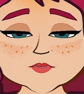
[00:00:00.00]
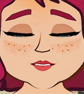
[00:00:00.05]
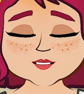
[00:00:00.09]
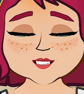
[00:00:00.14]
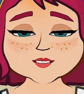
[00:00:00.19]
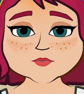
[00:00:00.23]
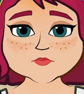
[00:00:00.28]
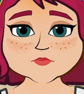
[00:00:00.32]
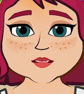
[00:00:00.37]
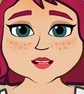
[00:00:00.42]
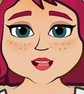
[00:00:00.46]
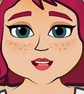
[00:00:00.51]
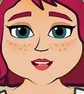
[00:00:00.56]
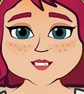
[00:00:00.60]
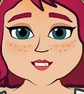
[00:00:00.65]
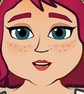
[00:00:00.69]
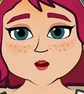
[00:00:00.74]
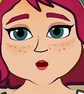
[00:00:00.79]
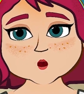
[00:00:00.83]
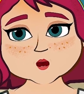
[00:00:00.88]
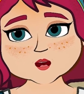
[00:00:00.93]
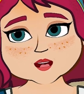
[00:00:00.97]
was taken to the
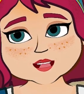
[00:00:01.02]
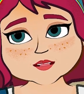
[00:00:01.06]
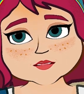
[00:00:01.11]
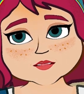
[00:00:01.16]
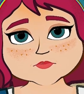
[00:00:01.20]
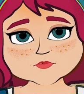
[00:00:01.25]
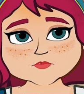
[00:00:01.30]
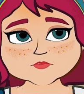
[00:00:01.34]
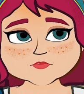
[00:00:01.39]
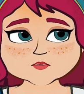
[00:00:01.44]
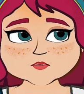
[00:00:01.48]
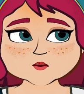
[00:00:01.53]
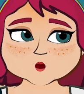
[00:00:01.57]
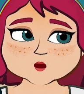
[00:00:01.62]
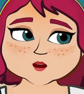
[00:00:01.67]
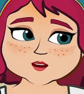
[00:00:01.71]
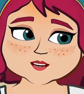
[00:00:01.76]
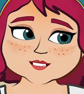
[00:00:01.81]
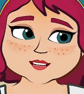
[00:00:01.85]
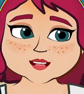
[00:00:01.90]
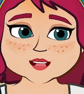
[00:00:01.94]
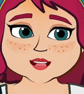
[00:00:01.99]
hospital.
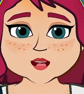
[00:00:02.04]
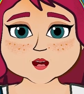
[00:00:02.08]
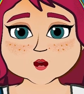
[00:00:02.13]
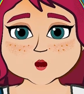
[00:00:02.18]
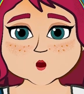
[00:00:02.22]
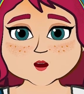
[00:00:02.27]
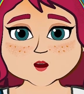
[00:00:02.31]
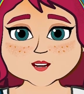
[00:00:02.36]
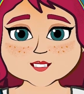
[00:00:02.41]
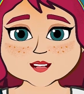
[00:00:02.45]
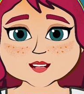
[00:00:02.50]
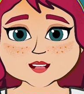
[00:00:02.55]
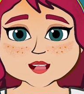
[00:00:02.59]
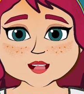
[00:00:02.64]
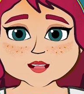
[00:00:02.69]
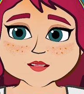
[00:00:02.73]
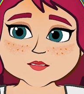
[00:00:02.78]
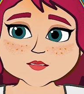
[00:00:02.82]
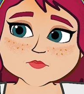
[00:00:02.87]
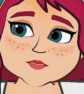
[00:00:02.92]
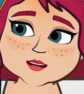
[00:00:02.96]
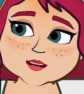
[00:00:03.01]
While lying in the
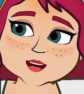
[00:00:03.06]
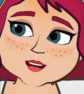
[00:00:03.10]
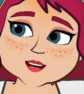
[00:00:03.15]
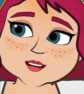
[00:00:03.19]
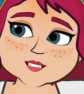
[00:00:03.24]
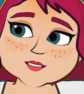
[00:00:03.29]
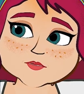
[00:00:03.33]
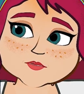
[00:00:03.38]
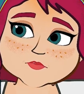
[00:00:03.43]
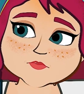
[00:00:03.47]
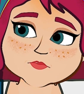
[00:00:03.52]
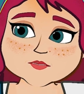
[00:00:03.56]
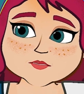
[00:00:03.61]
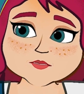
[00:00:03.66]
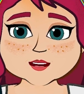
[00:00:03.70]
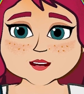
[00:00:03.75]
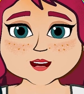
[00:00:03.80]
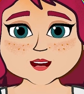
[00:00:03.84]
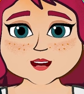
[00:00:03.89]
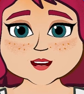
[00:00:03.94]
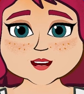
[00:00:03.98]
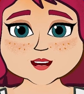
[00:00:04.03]
hospital bed,
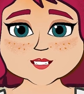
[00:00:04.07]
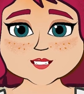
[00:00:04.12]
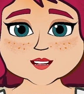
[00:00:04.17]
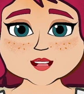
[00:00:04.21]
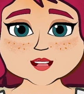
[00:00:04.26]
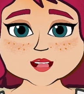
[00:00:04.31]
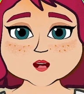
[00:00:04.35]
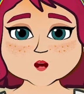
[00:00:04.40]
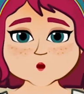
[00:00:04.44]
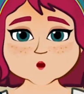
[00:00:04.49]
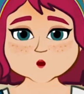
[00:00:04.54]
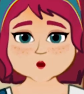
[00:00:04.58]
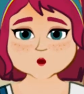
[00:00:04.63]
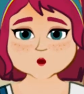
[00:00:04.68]
half conscious,